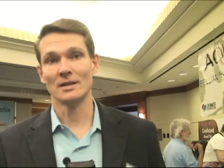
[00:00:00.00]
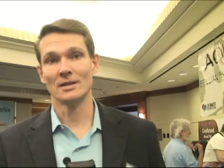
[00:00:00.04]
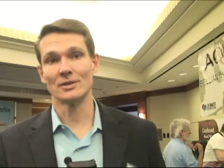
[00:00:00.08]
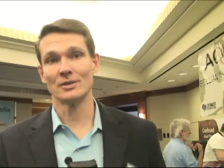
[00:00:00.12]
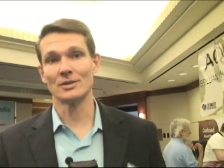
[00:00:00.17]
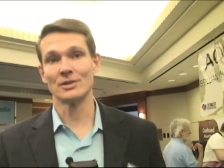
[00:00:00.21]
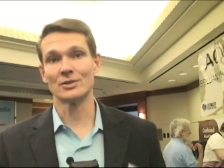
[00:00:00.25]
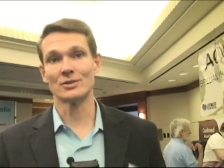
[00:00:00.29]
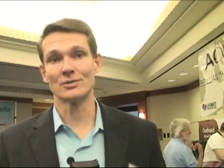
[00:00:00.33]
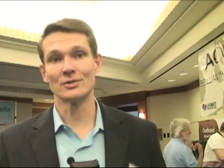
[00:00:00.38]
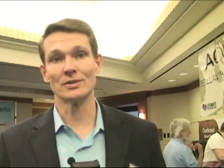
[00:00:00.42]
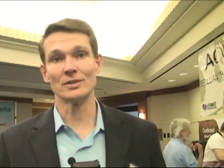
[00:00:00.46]

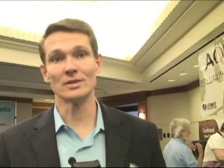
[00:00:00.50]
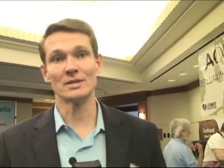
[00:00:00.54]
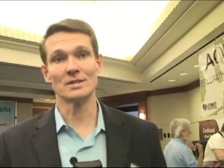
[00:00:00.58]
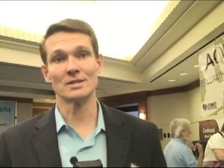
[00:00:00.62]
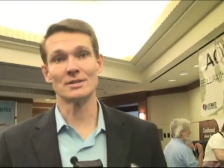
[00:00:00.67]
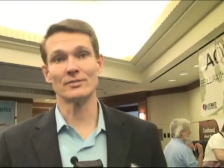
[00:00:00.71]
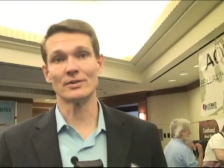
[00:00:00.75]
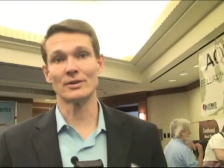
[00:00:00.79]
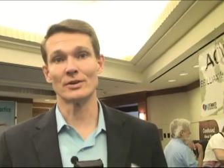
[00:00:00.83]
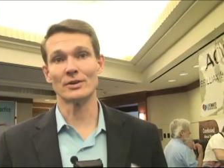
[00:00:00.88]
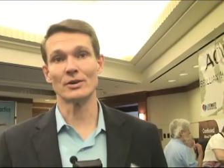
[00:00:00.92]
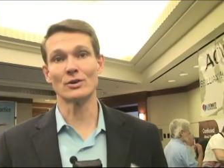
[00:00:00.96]
industry is
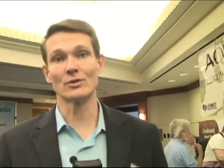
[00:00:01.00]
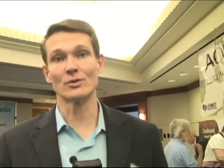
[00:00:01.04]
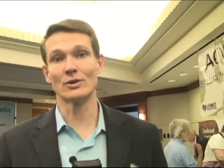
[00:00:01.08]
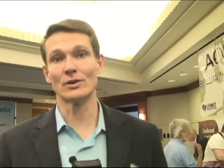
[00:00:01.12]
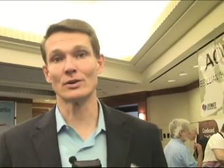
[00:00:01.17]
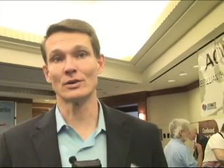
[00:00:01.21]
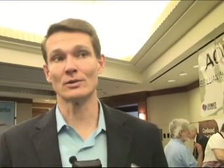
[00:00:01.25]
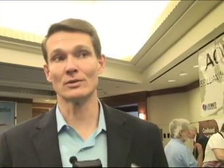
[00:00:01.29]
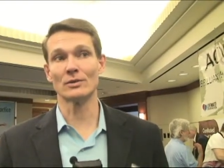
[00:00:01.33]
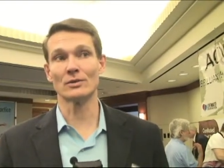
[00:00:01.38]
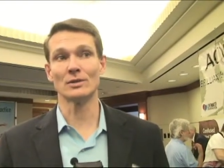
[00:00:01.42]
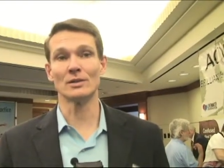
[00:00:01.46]
very
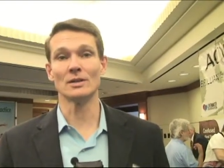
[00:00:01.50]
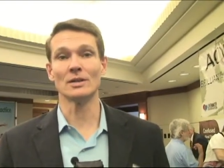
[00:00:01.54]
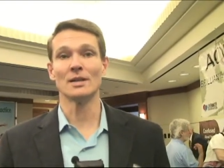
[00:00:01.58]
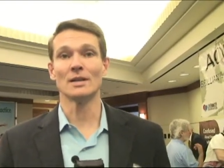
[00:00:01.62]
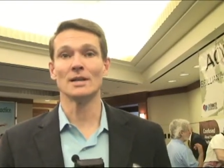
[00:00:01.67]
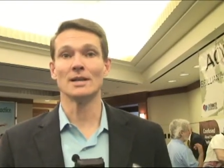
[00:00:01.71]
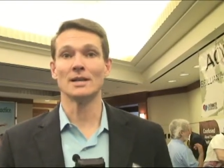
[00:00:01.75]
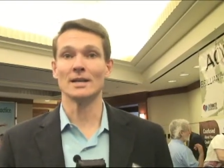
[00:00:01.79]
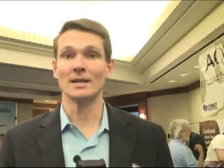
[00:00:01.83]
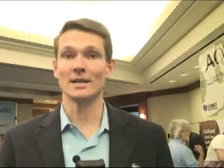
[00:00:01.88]
critical,